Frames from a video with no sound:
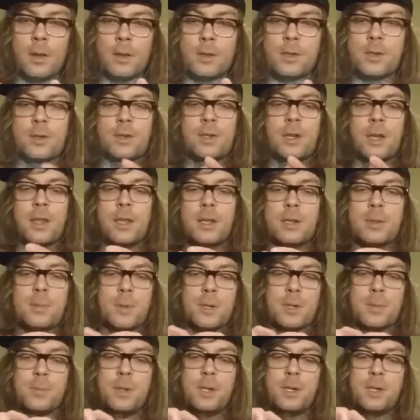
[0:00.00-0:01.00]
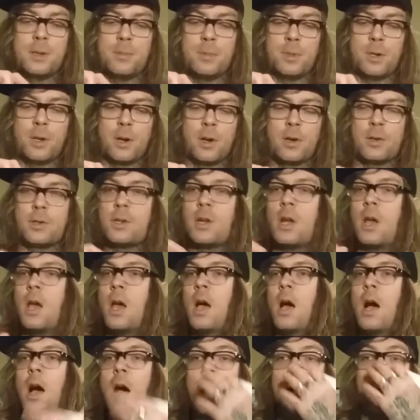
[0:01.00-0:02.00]
This looks like this must be some darts.
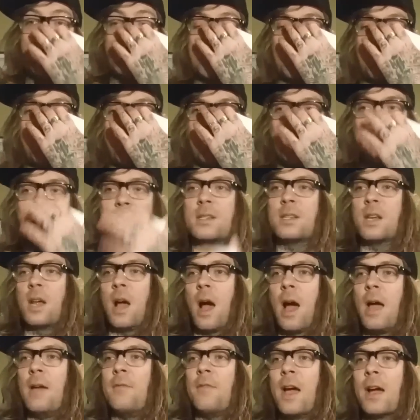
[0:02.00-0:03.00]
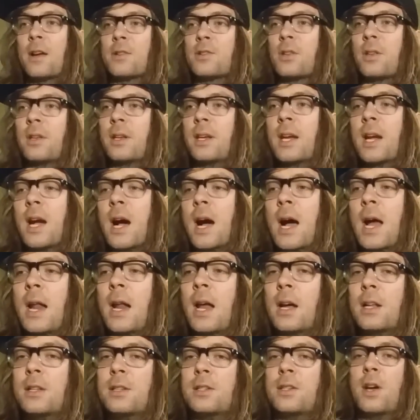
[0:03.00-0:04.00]
What's funny is that I've actually
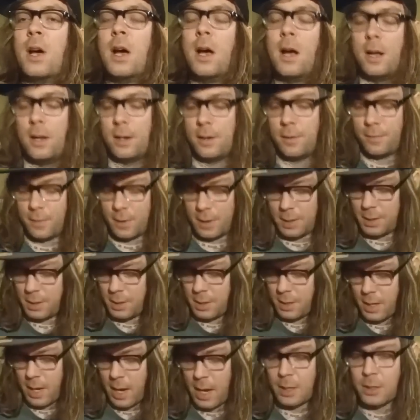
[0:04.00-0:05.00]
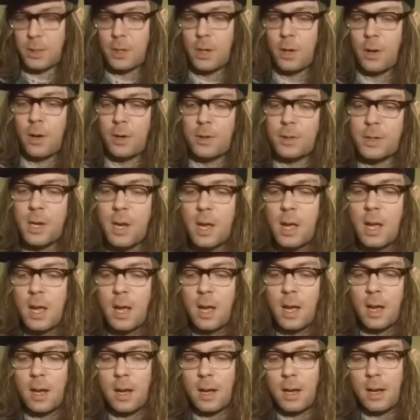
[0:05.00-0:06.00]
got a ton of these K-10X darts.
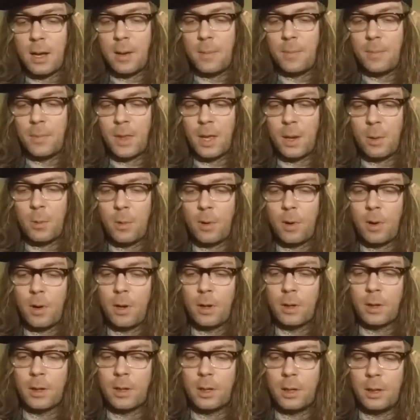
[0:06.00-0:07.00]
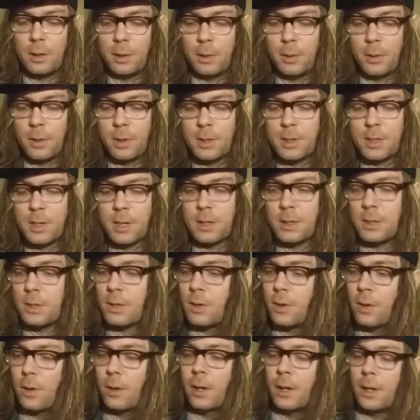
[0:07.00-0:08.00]
They were on clearance at
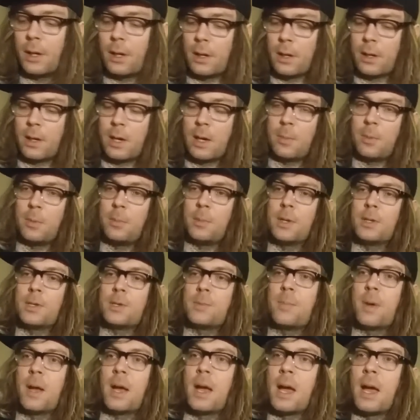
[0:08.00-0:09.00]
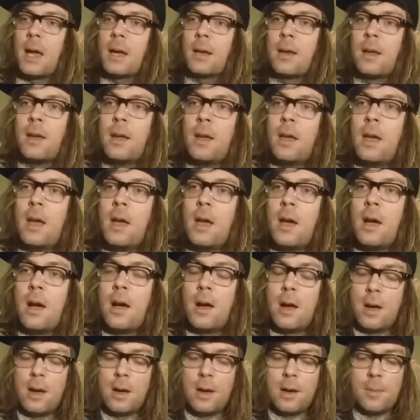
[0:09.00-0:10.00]
Target a couple months back.
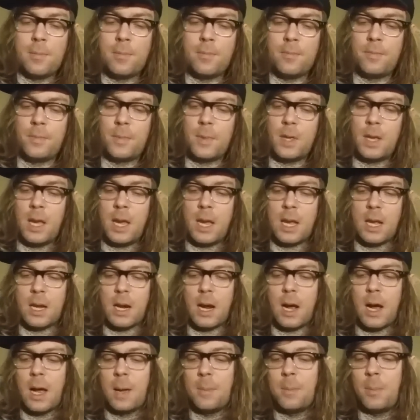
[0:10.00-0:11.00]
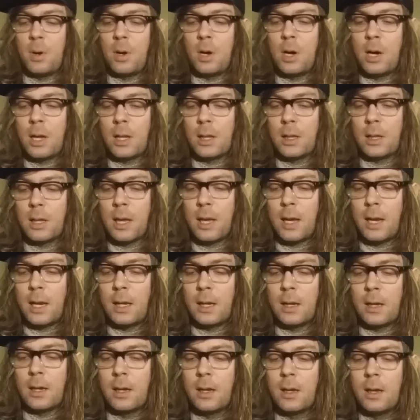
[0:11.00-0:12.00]
And I bought
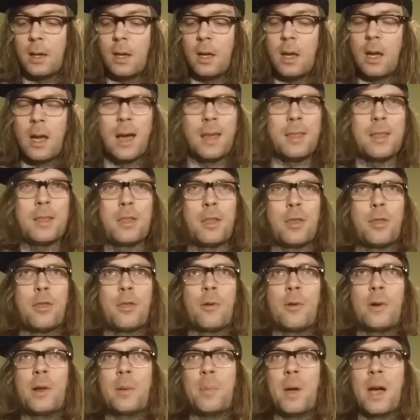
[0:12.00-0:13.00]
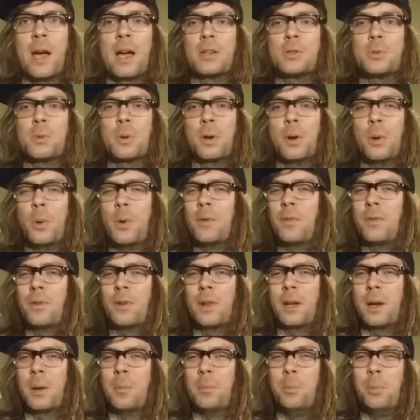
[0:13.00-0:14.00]
like, I think the 30 packs were going
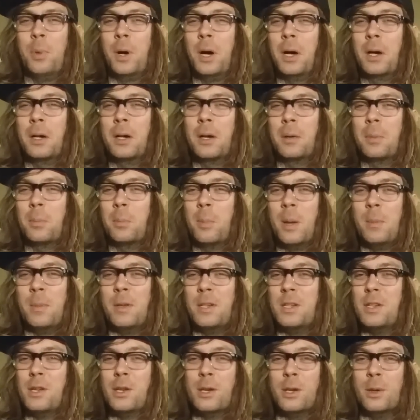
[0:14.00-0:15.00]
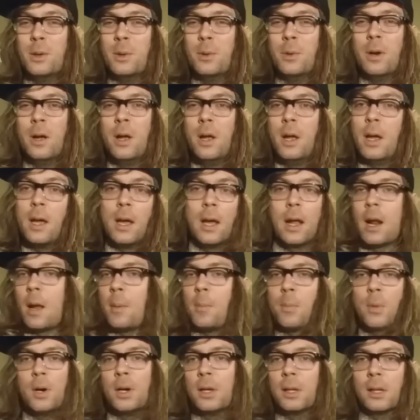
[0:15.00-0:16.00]
for like $1, maybe $2. And
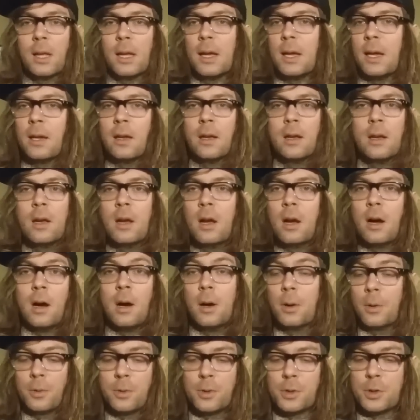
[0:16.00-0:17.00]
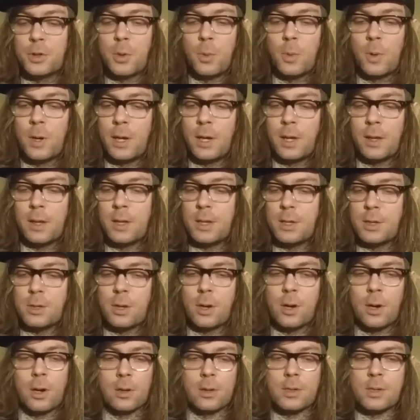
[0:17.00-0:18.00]
I bought like 120 of these
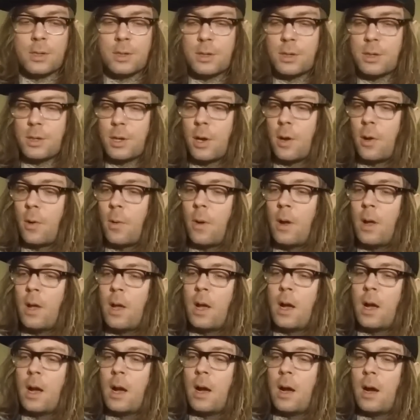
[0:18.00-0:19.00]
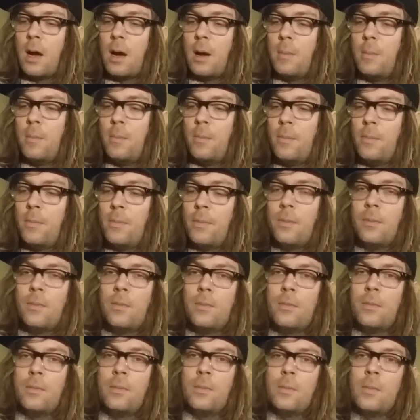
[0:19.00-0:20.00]
darts. So,
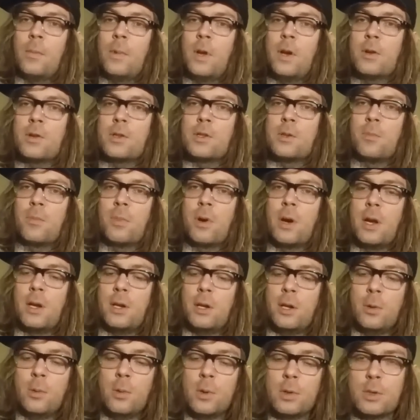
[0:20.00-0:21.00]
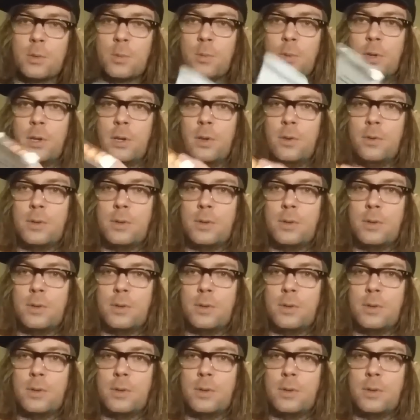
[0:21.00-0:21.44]
here's some brand new ones. We'll